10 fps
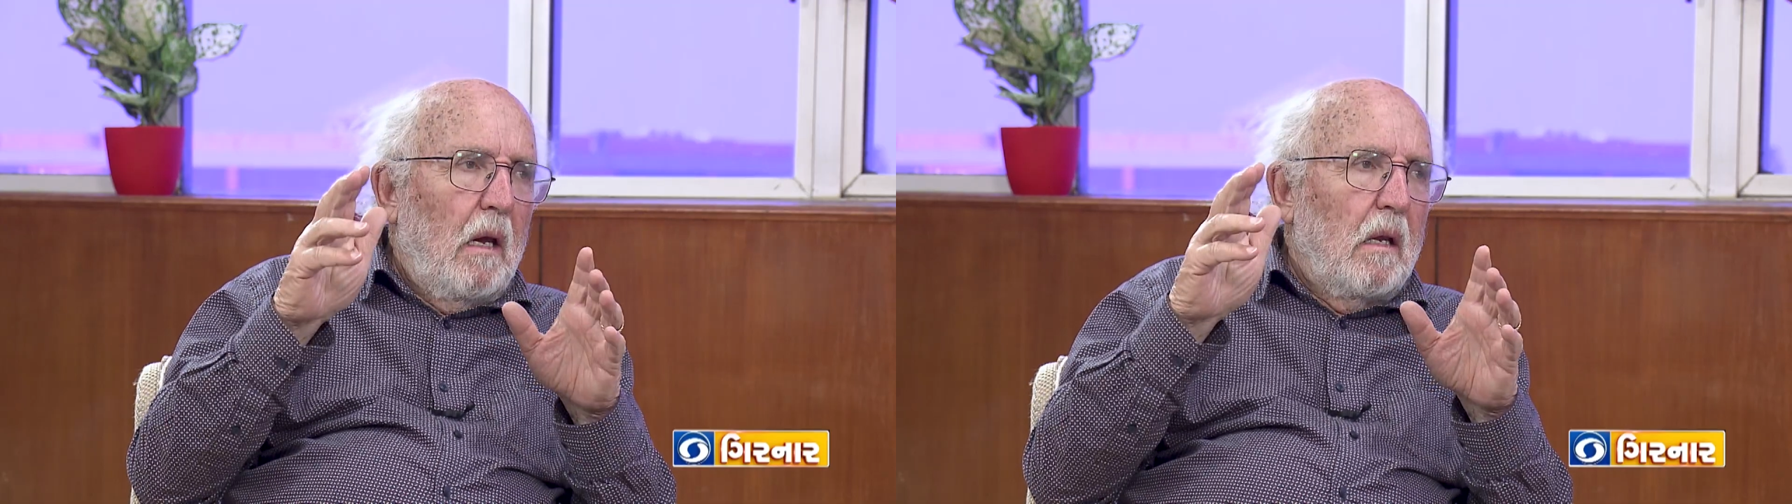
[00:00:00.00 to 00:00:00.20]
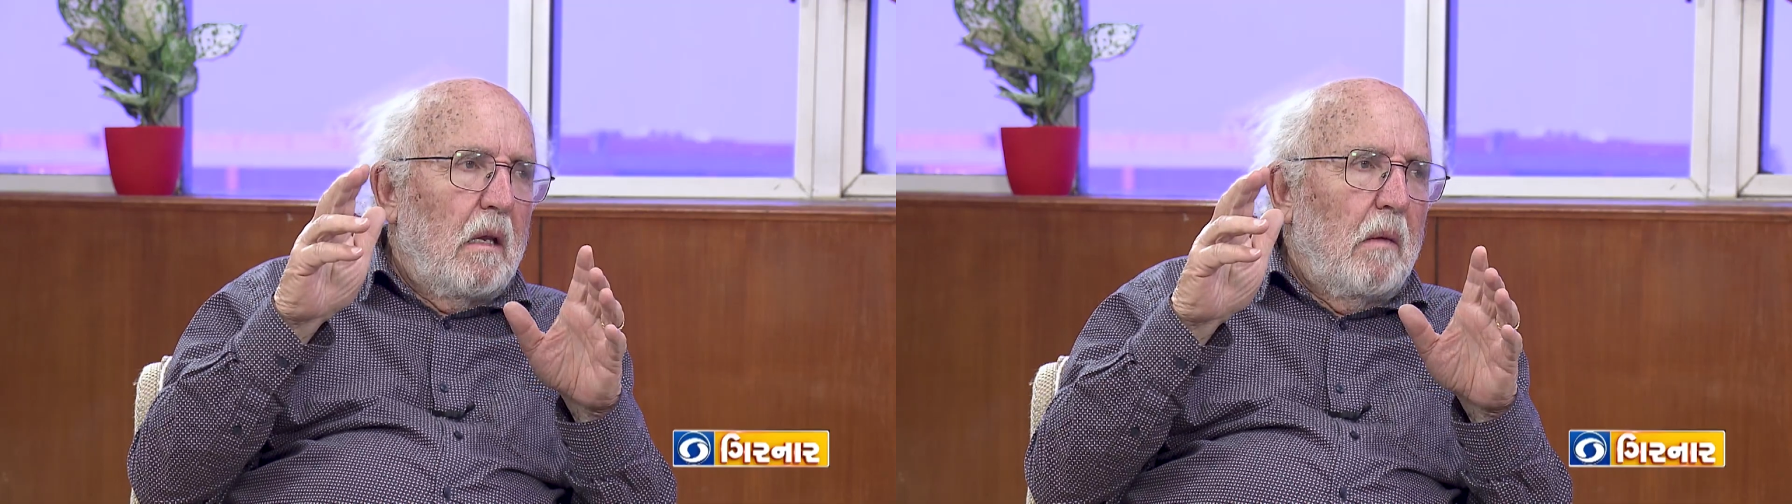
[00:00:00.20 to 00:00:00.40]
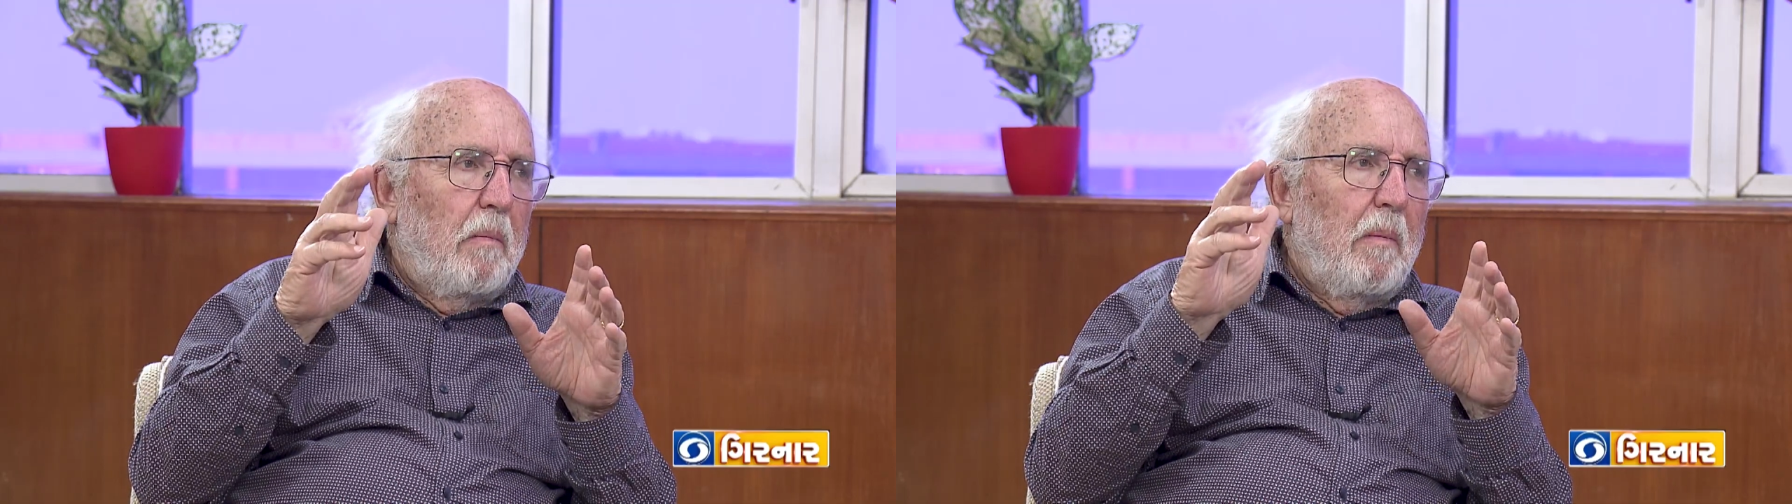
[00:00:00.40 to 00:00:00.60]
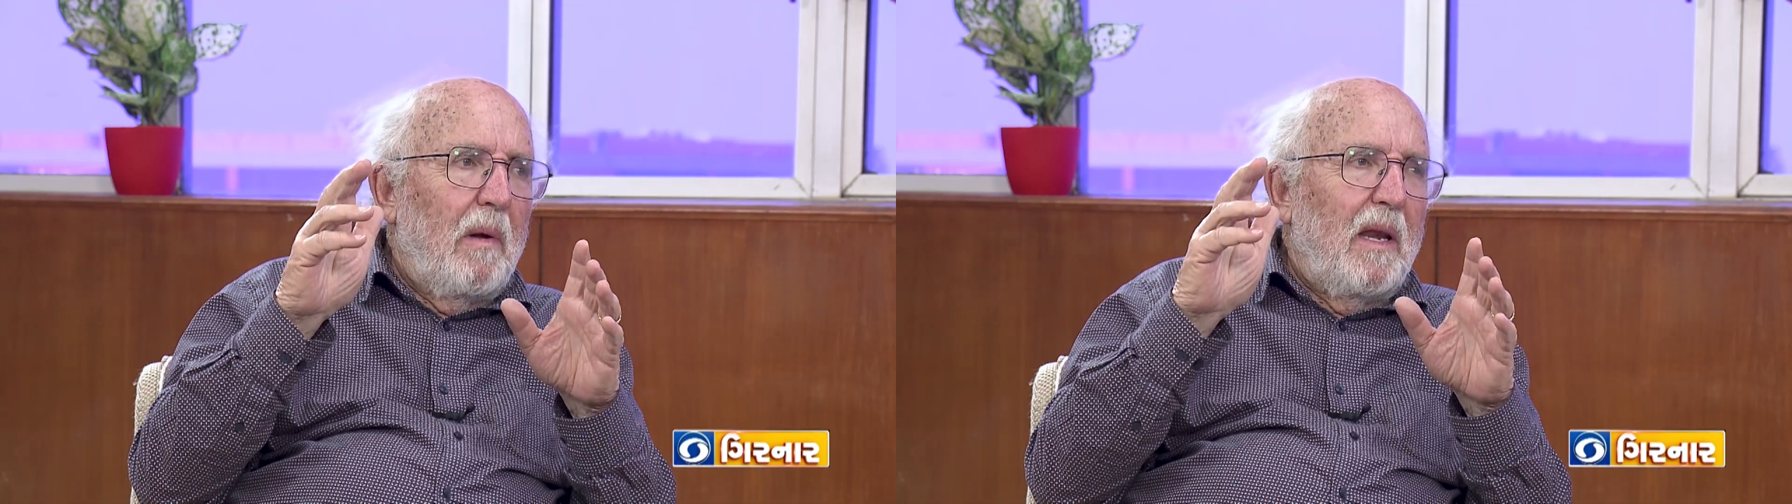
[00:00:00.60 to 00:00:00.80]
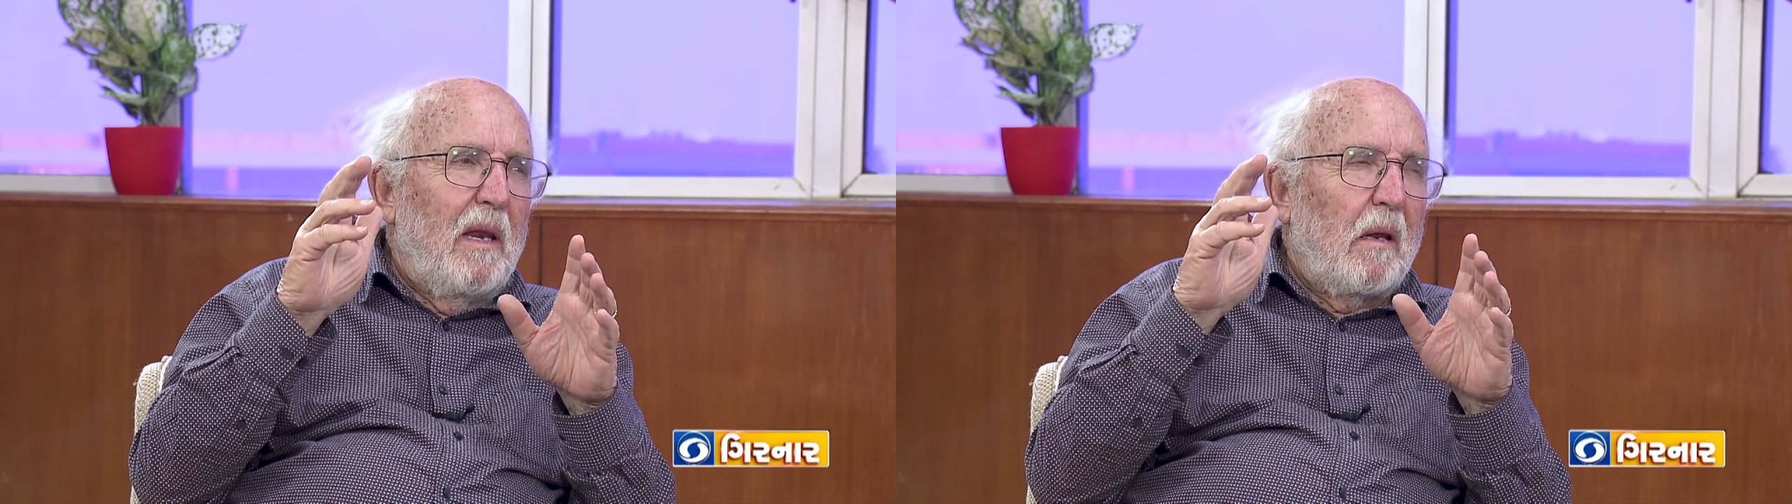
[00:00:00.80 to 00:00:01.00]
these
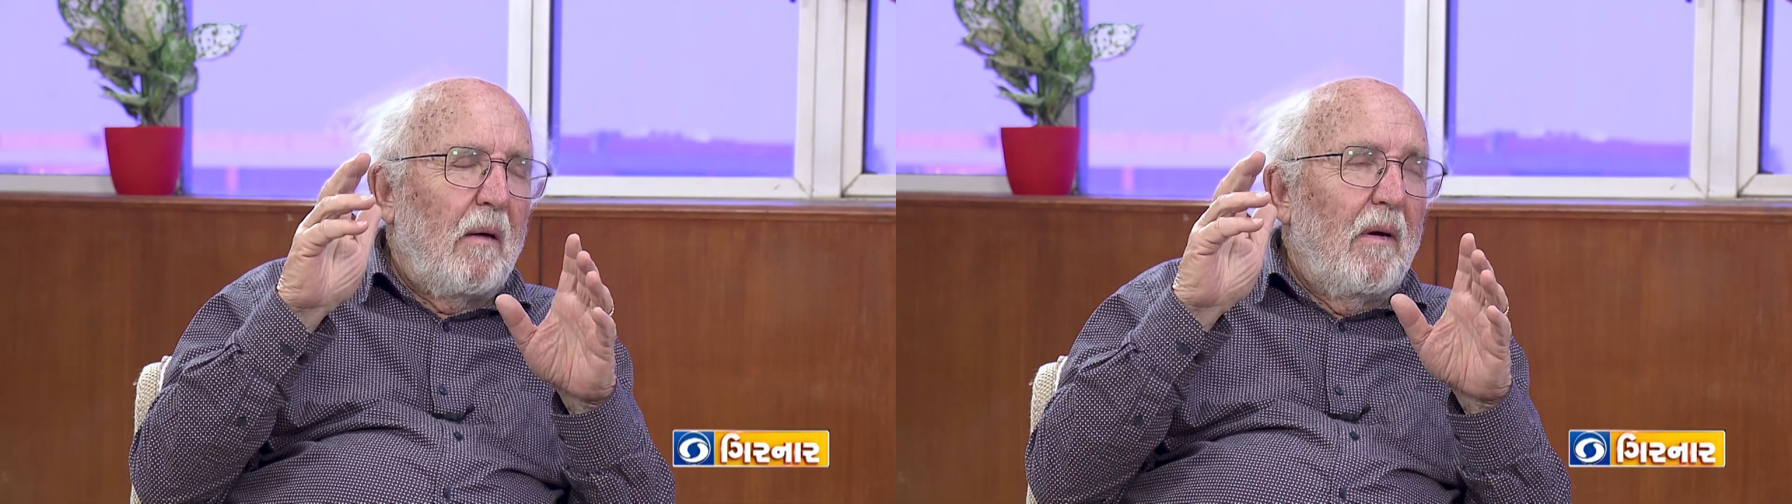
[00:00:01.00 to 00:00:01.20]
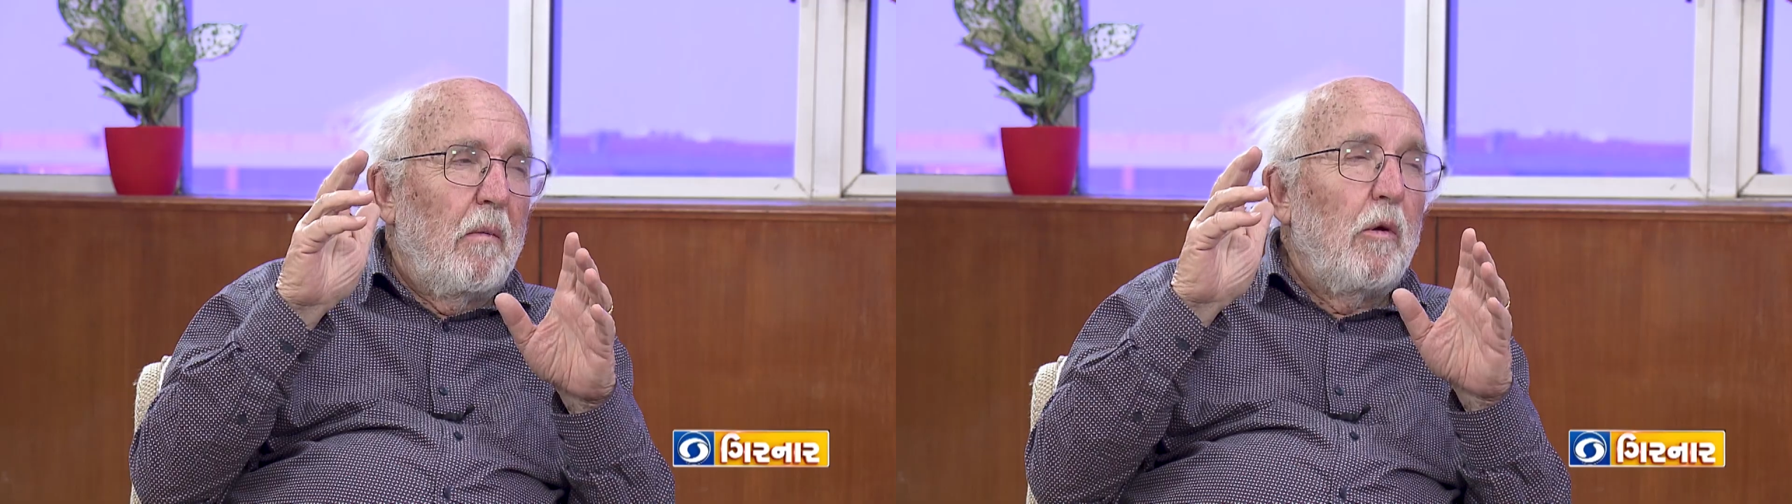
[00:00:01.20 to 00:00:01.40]
people discover